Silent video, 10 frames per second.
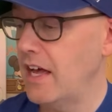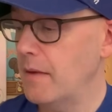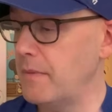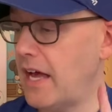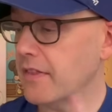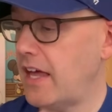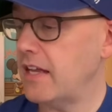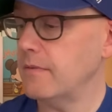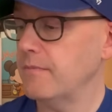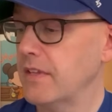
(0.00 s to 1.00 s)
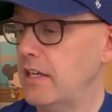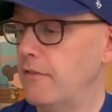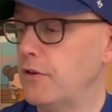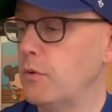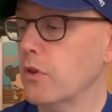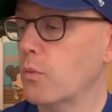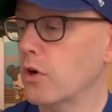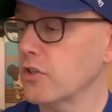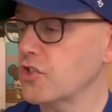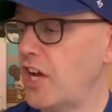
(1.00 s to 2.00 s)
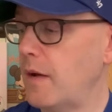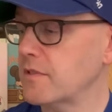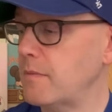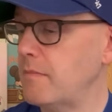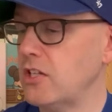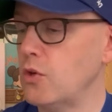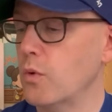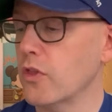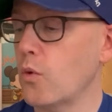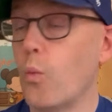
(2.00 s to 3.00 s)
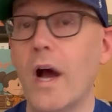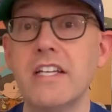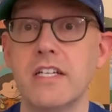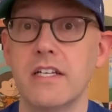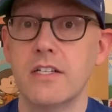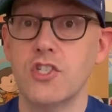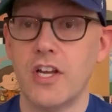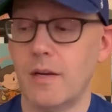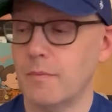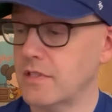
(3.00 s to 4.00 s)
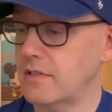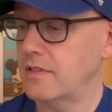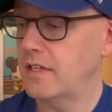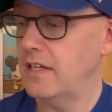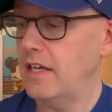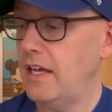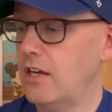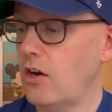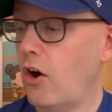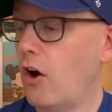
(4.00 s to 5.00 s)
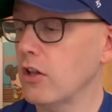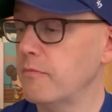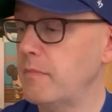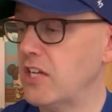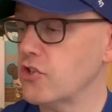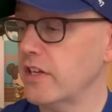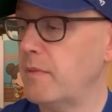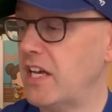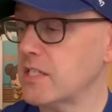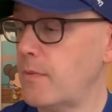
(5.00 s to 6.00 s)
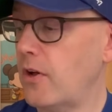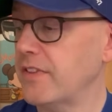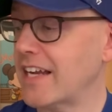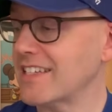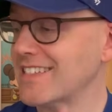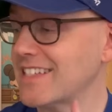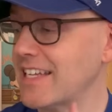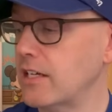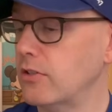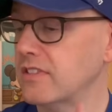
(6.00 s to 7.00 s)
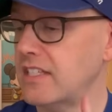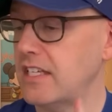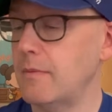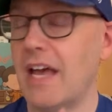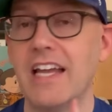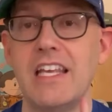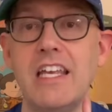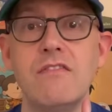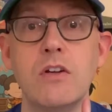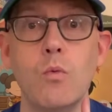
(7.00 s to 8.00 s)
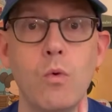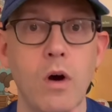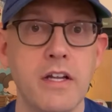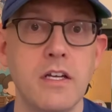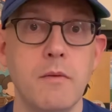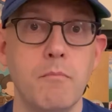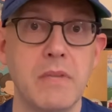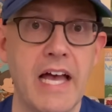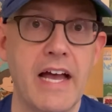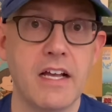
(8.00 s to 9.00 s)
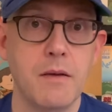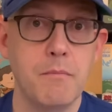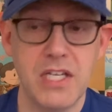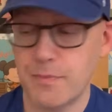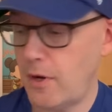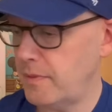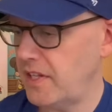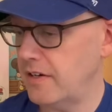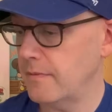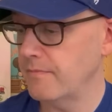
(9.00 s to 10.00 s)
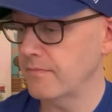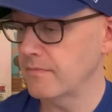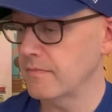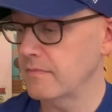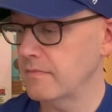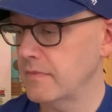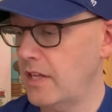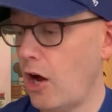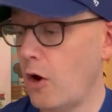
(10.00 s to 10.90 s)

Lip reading: Back then, if you were the world champs, it meant you were the white champs. In all of Major League Baseball, not a single team had even one black baseball player. Oh,